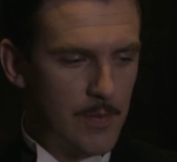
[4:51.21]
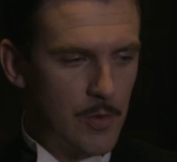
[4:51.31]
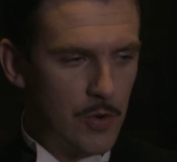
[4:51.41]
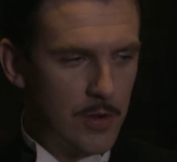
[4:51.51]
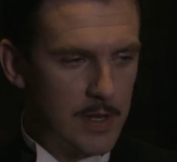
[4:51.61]

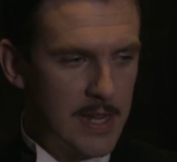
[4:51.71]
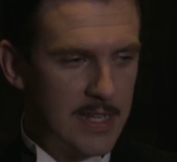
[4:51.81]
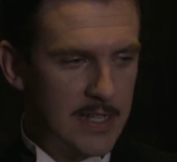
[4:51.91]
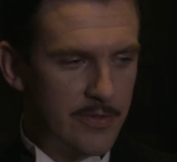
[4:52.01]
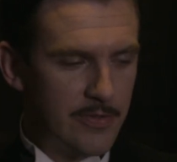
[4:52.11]
more
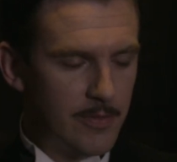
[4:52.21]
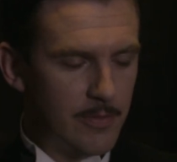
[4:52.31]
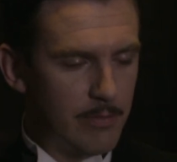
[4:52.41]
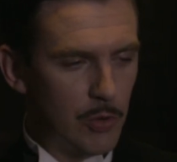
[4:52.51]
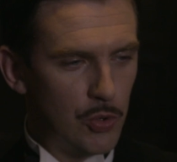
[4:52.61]
native
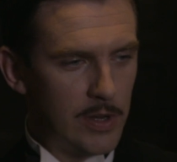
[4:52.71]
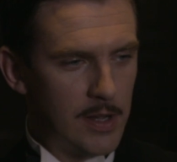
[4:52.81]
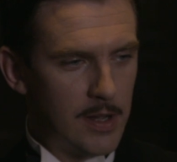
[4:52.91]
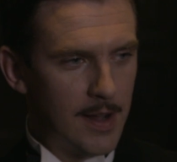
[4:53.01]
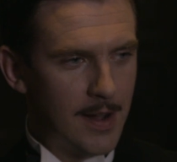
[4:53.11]
born,
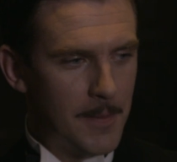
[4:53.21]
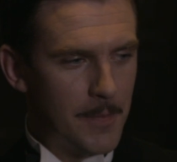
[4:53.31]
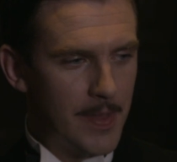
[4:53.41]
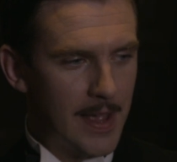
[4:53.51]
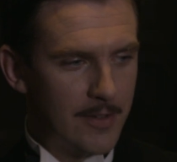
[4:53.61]

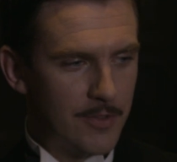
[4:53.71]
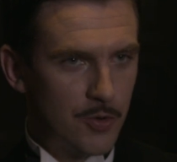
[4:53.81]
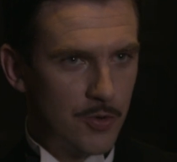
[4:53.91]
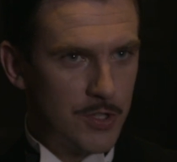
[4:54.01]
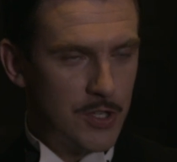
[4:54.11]
and of
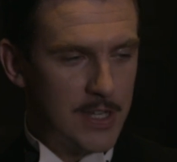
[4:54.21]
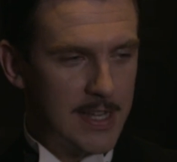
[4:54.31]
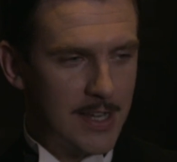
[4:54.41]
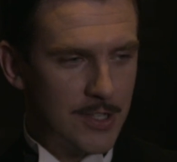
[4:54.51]
course Judi Dench.